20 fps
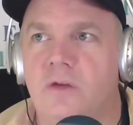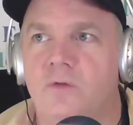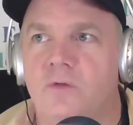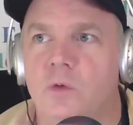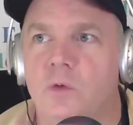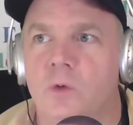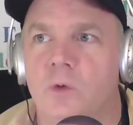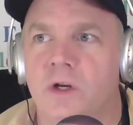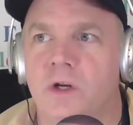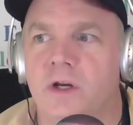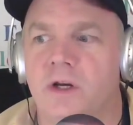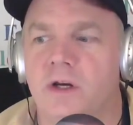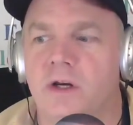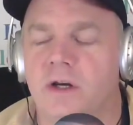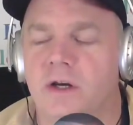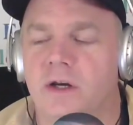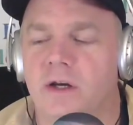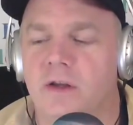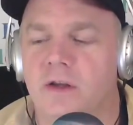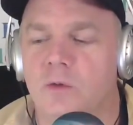if you
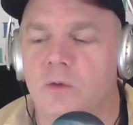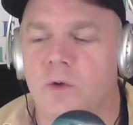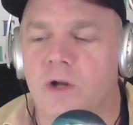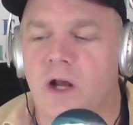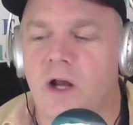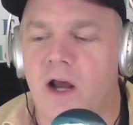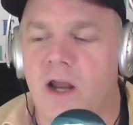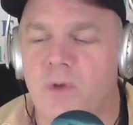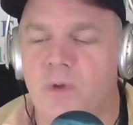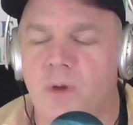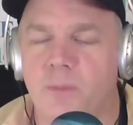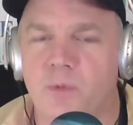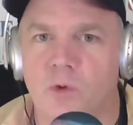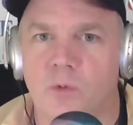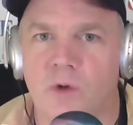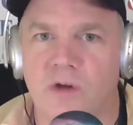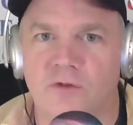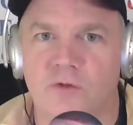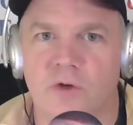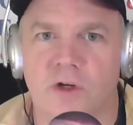wanna you wanna hype up
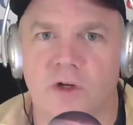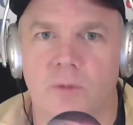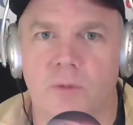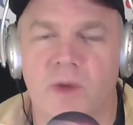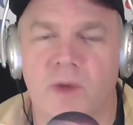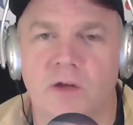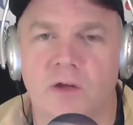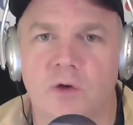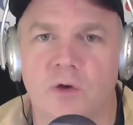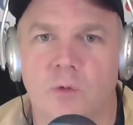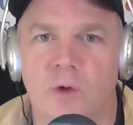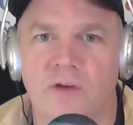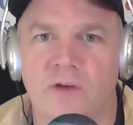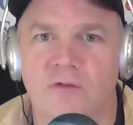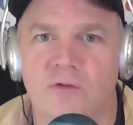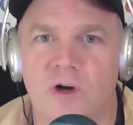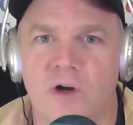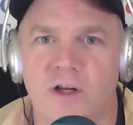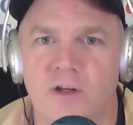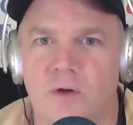your restaurant, you make a new
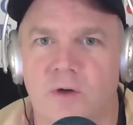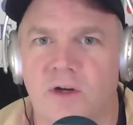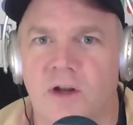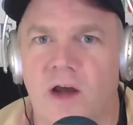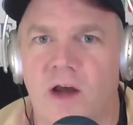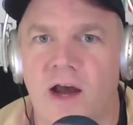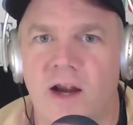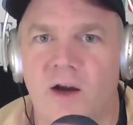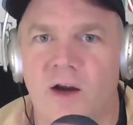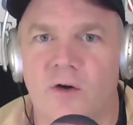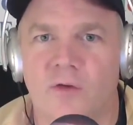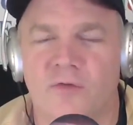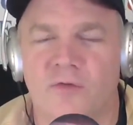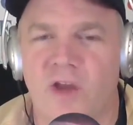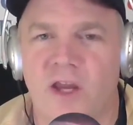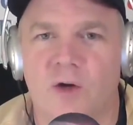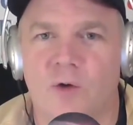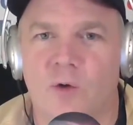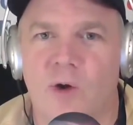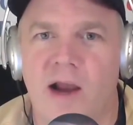restaurant, you can hire a
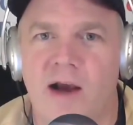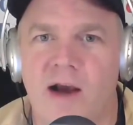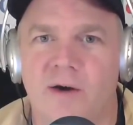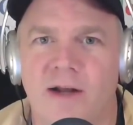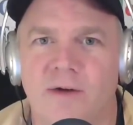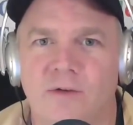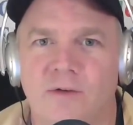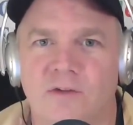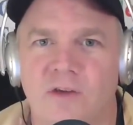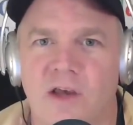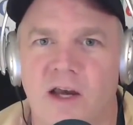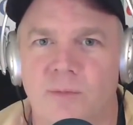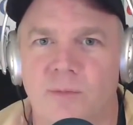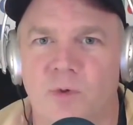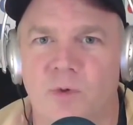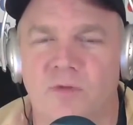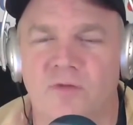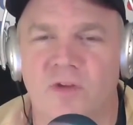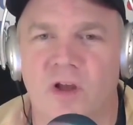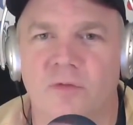fake crowd
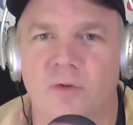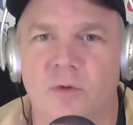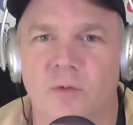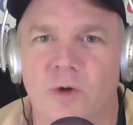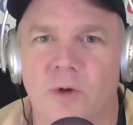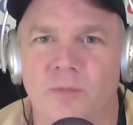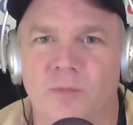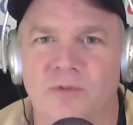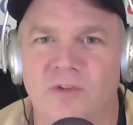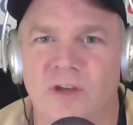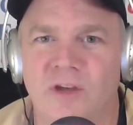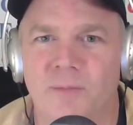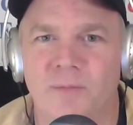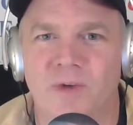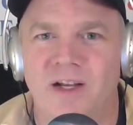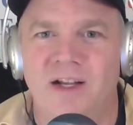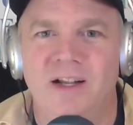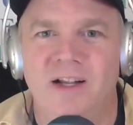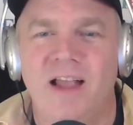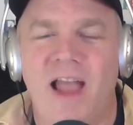outside, put velvet ropes up,